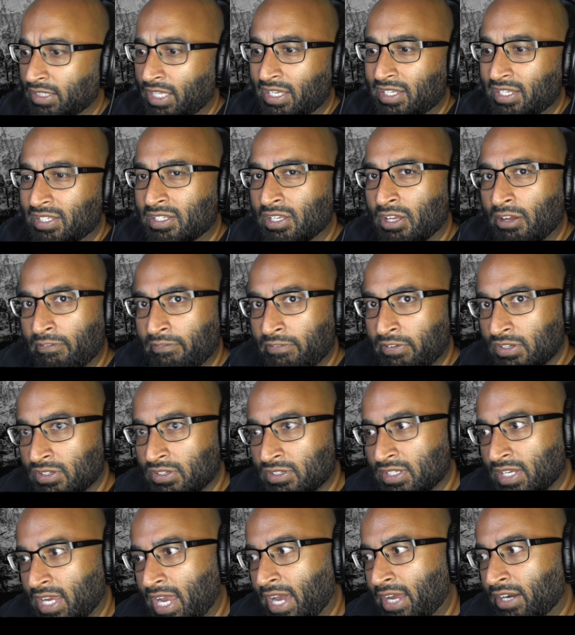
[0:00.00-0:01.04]
they still
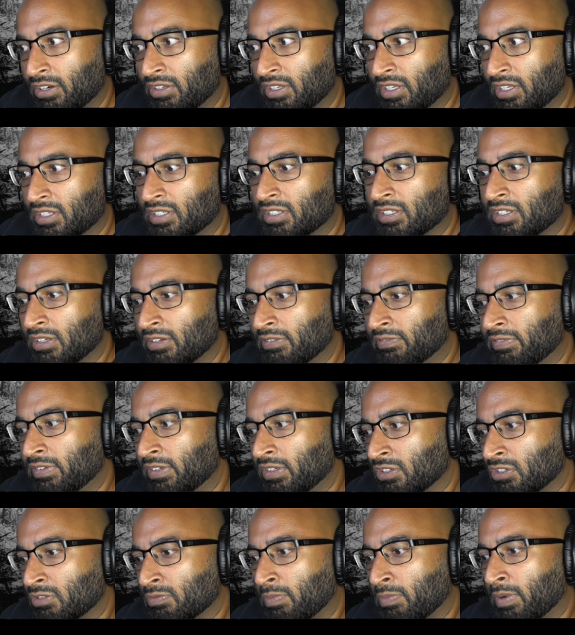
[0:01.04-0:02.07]
feel scattered they still
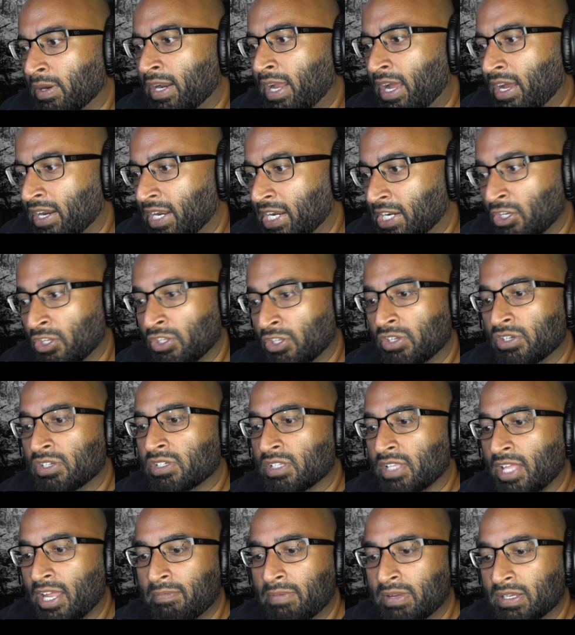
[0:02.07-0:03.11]
feel spread out i know
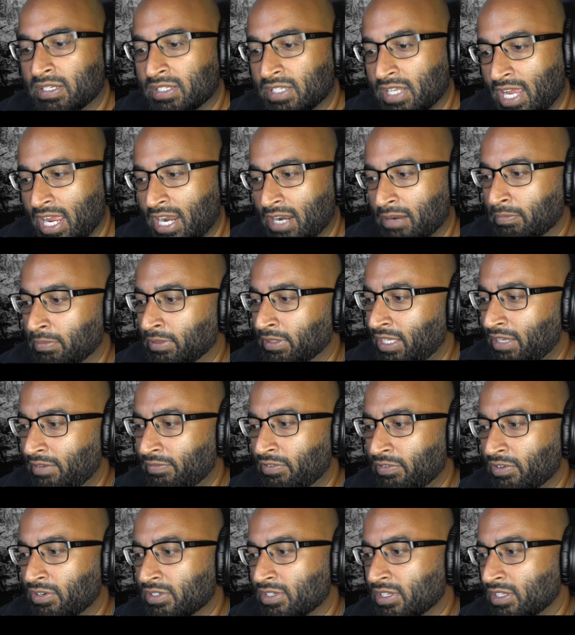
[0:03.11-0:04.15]
there's a lot of messianic
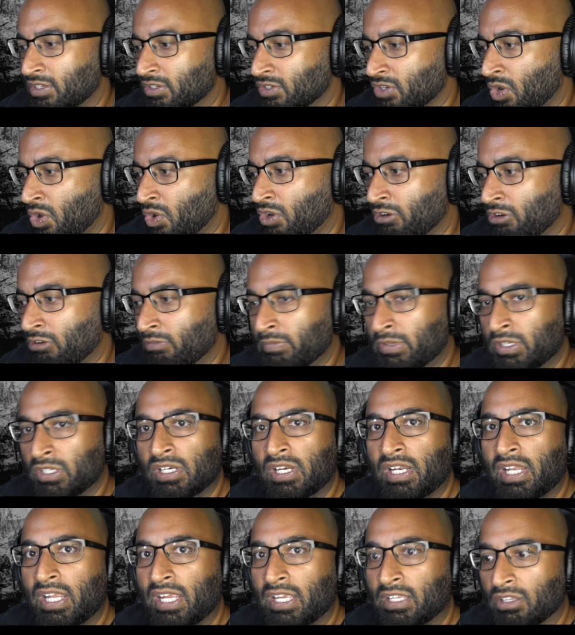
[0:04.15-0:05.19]
believers and there's a whole
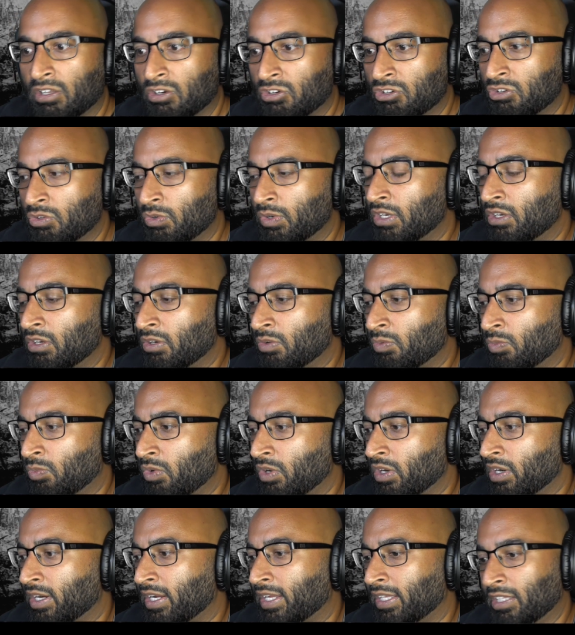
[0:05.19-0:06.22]
community and they're doing good
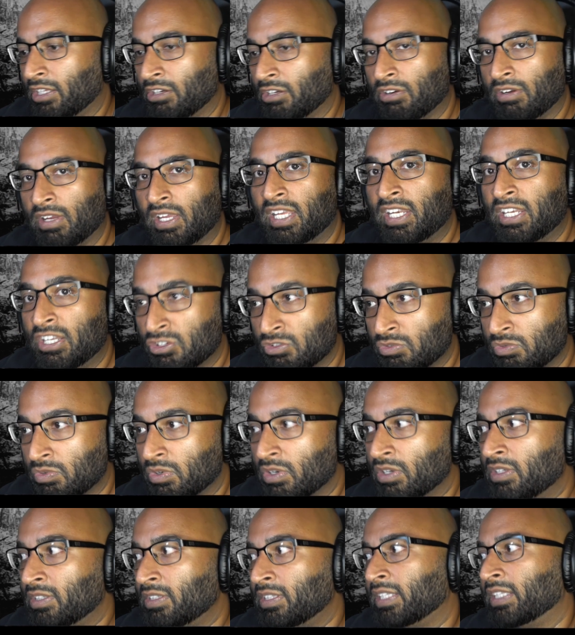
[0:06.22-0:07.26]
work and they're in
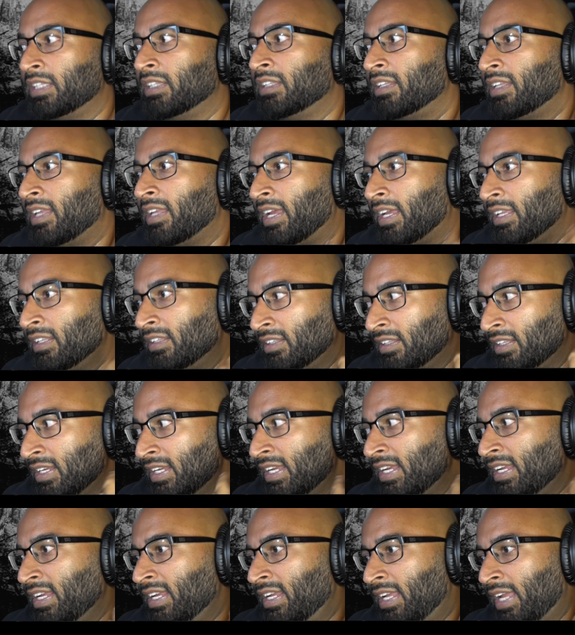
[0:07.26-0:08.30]
israel and and
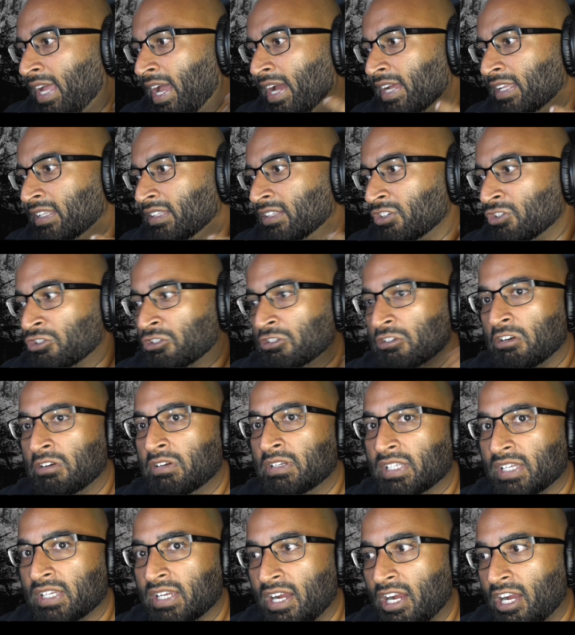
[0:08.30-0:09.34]
and they're
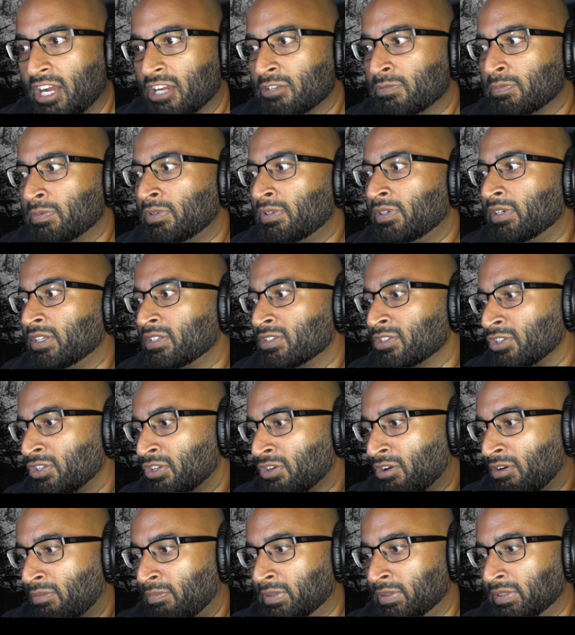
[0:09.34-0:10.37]
sharing the gospel and so
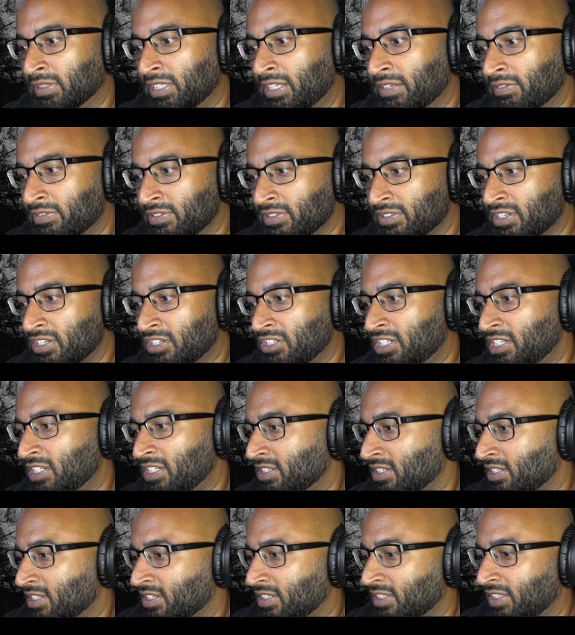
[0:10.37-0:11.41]
there are believers in
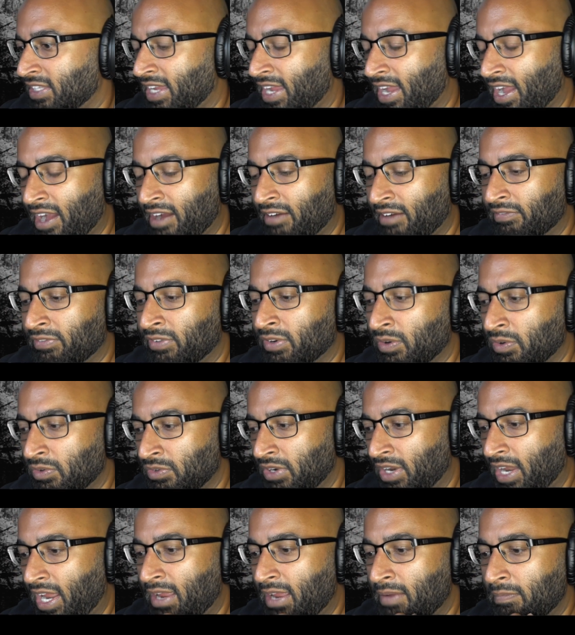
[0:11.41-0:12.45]
jesus and they have their
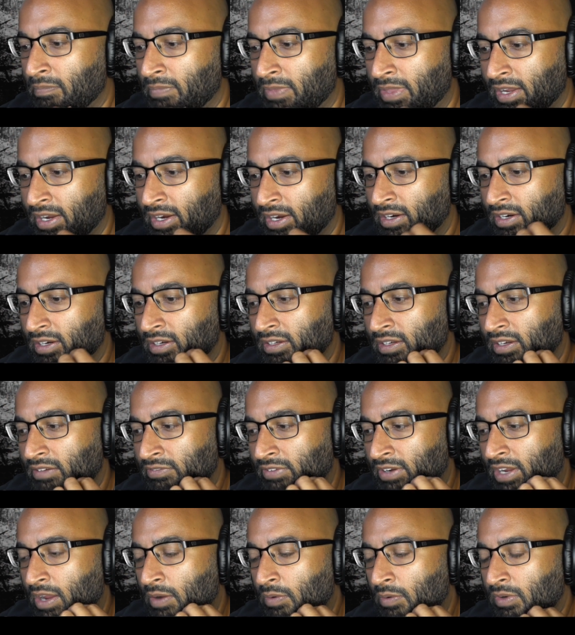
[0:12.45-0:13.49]
own name there
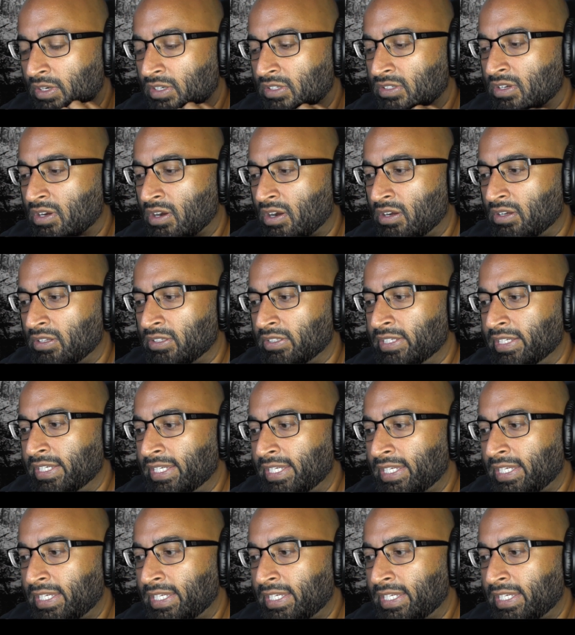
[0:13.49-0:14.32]
i forget what it's called